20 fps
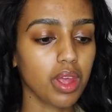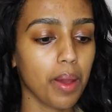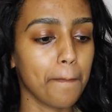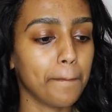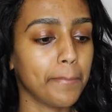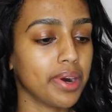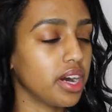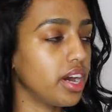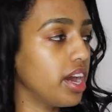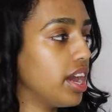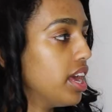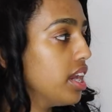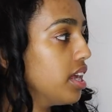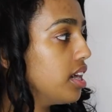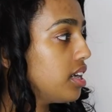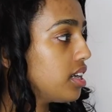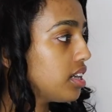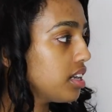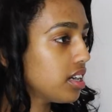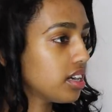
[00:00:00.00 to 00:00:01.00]
But
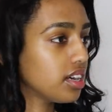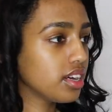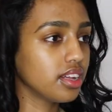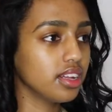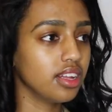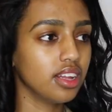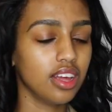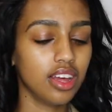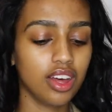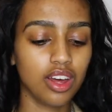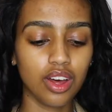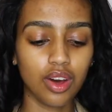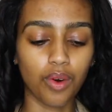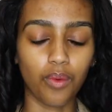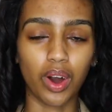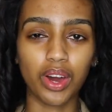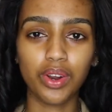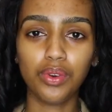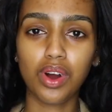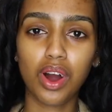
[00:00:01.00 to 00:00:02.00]

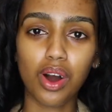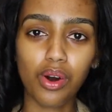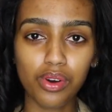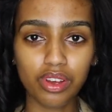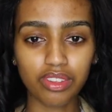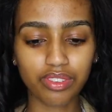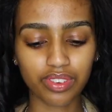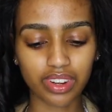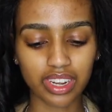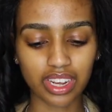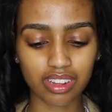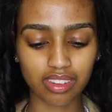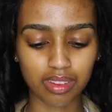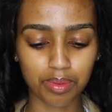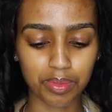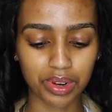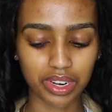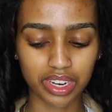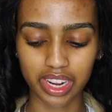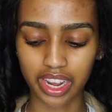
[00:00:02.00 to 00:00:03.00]
why do I always forget to
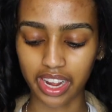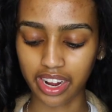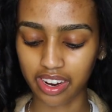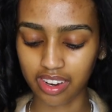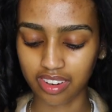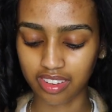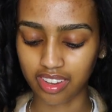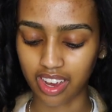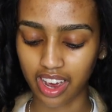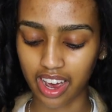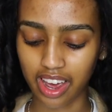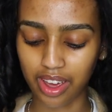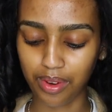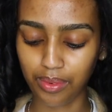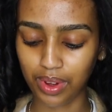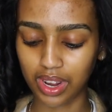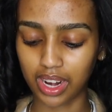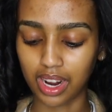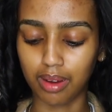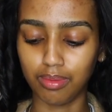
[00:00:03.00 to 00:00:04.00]
bring a hair tie
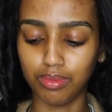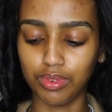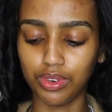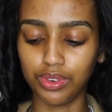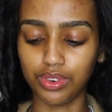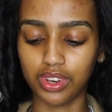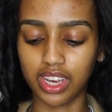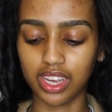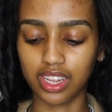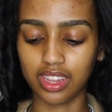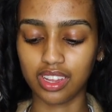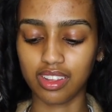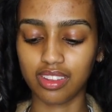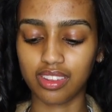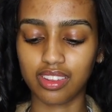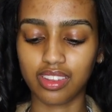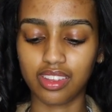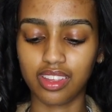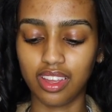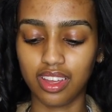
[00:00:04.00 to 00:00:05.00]
when I'm doing
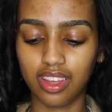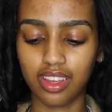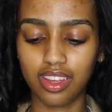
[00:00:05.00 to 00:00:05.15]
this?